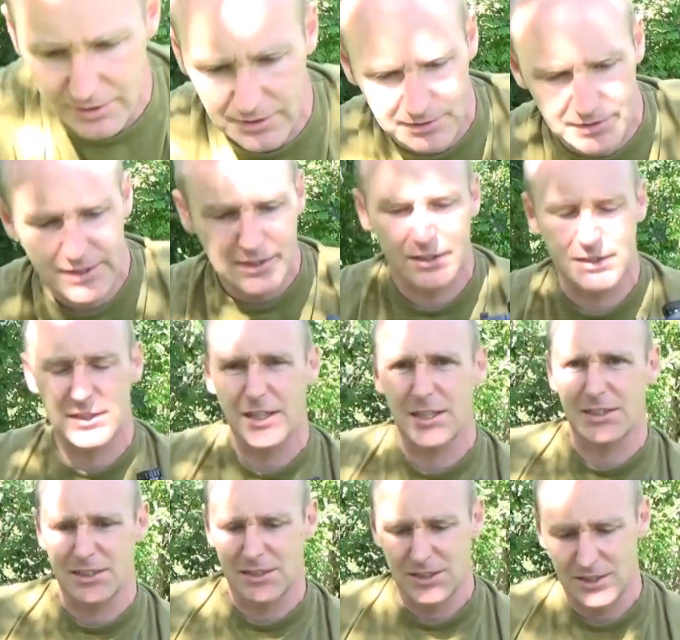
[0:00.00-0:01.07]
that
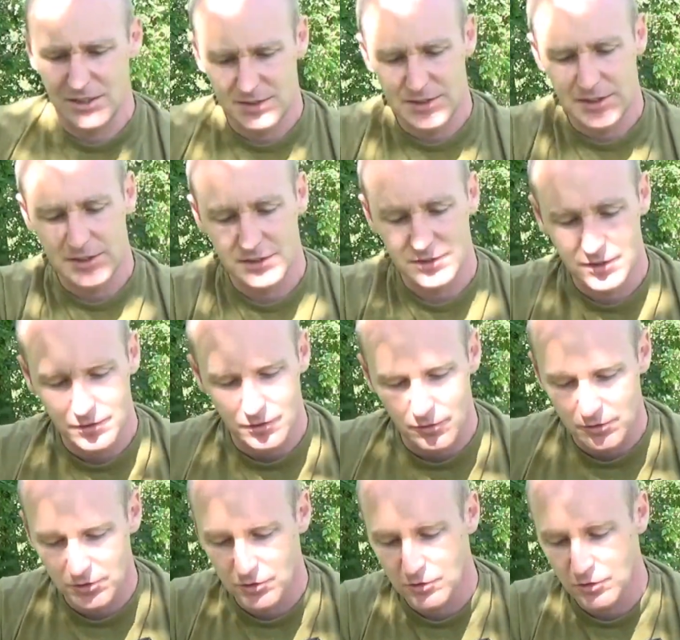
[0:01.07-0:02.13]
exact texture
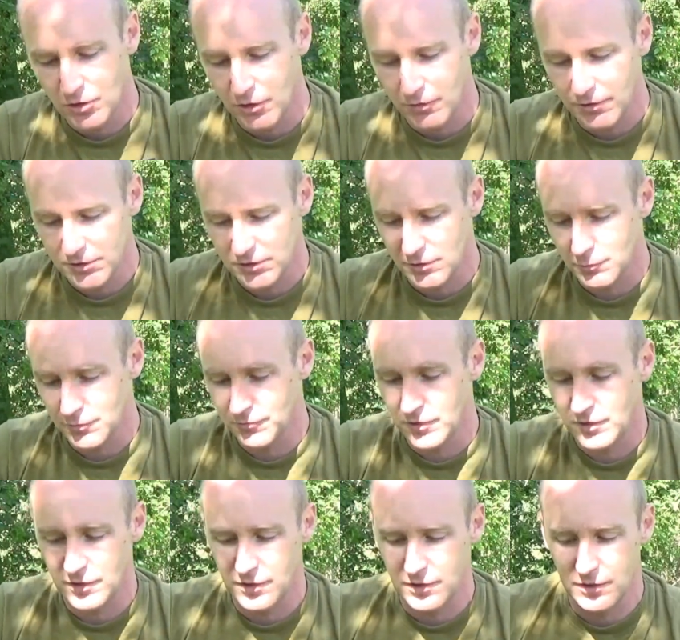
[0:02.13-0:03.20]
also covers some of
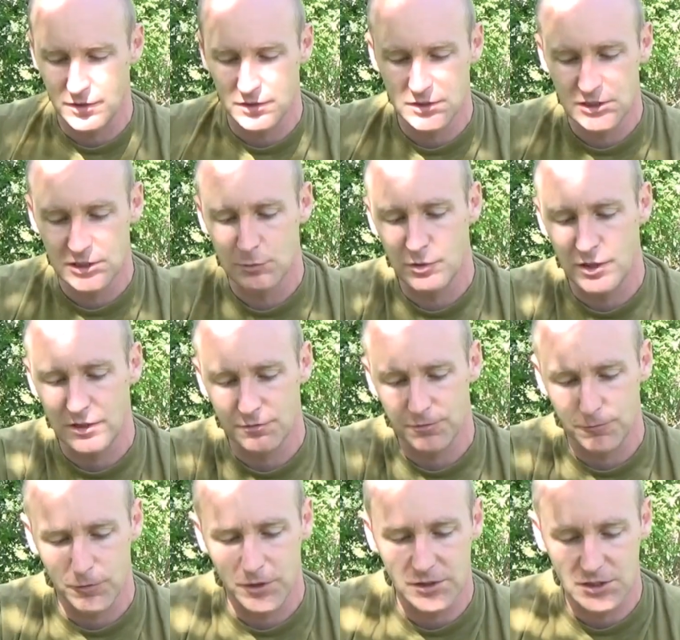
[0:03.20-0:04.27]
the seam lines
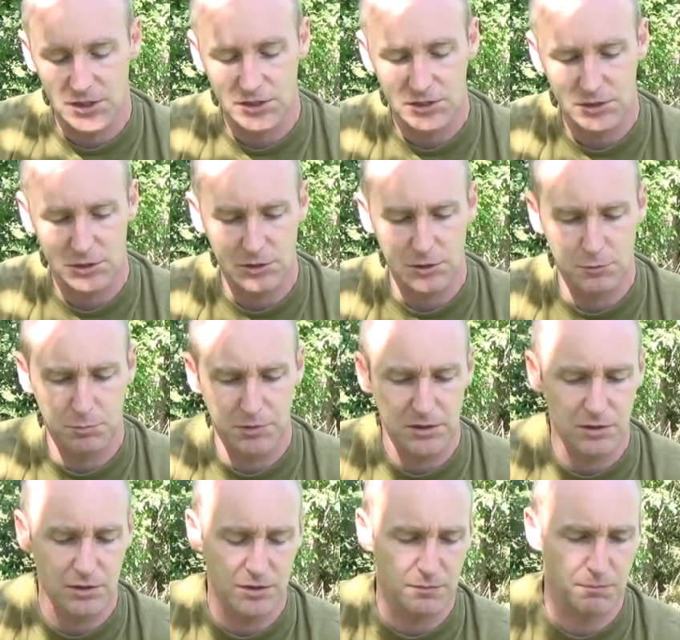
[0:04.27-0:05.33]
where it has been
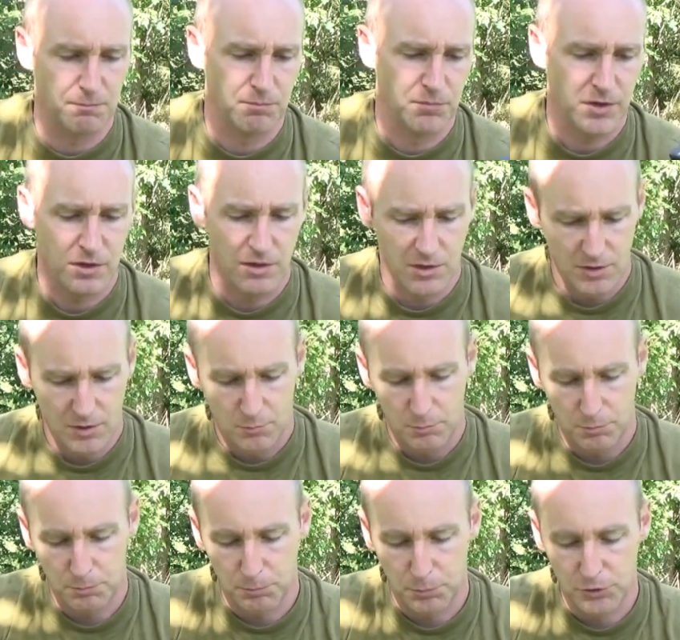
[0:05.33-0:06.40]

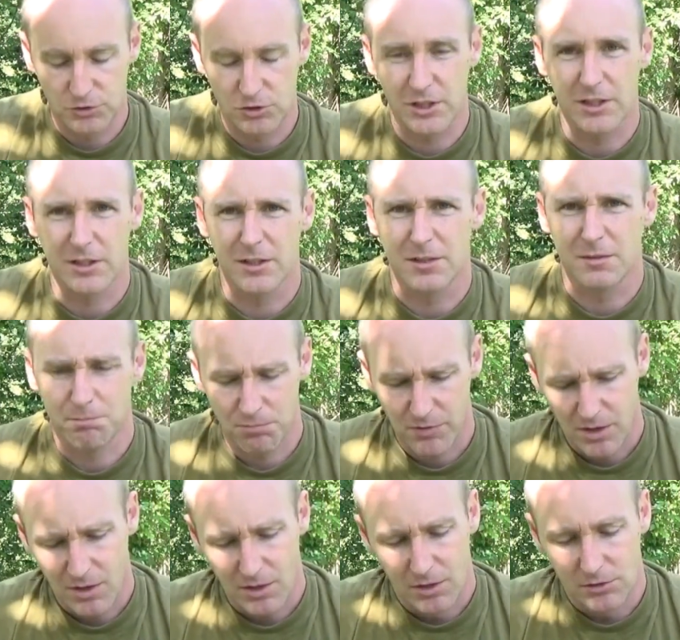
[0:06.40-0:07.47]
put together.
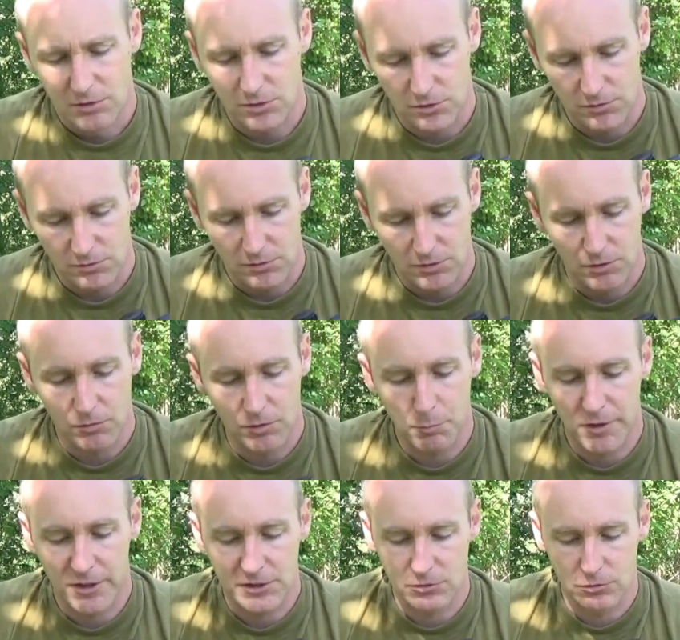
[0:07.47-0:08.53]
So the only
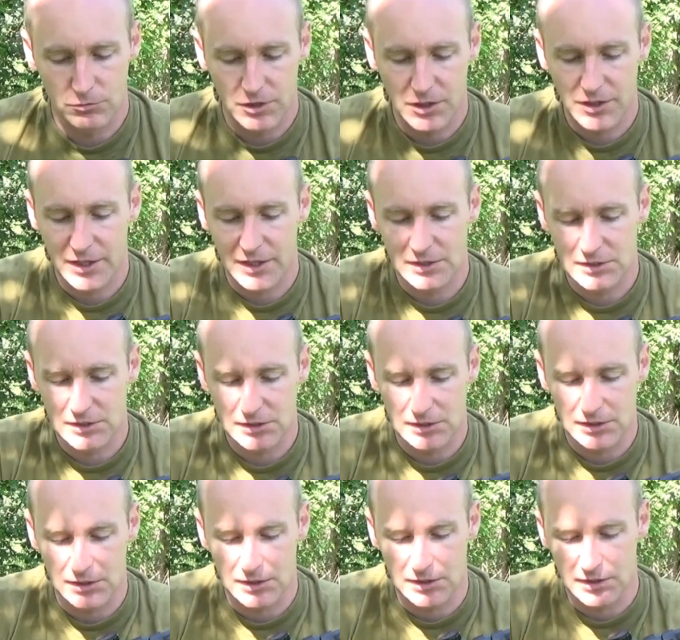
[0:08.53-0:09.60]
place you really can't see
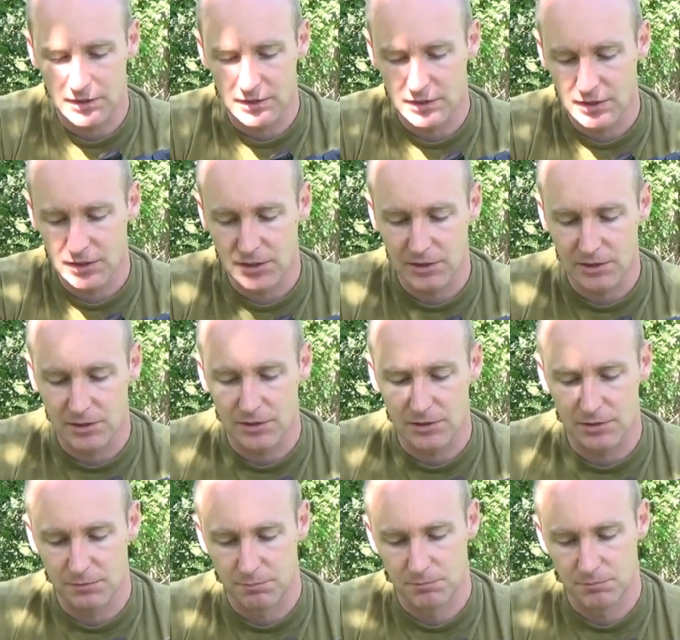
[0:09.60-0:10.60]
a little